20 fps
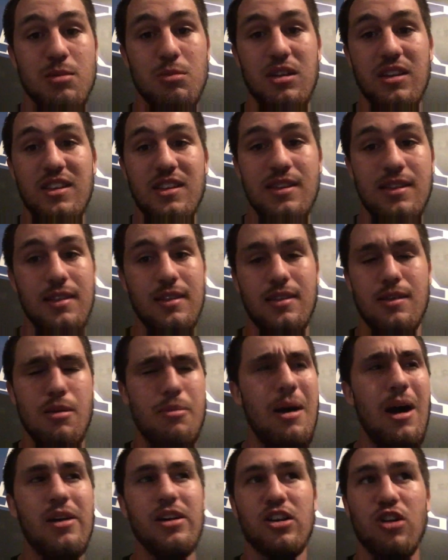I mean, the
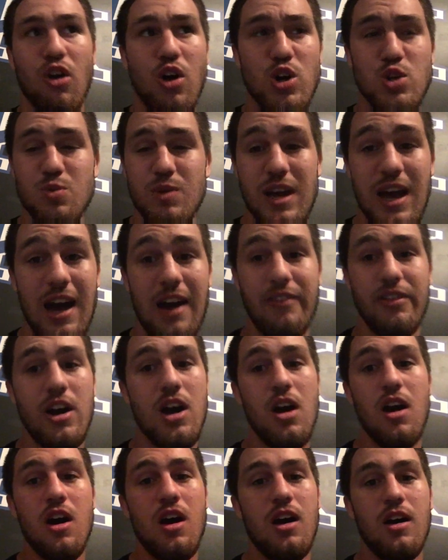amount of guards we have
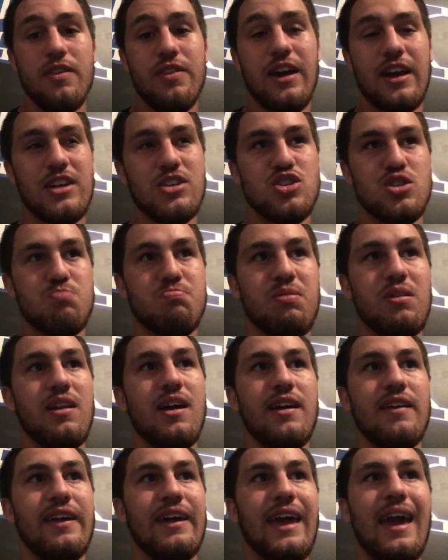that can just
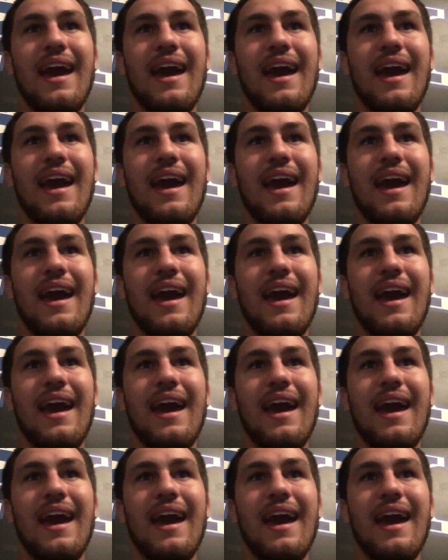play, like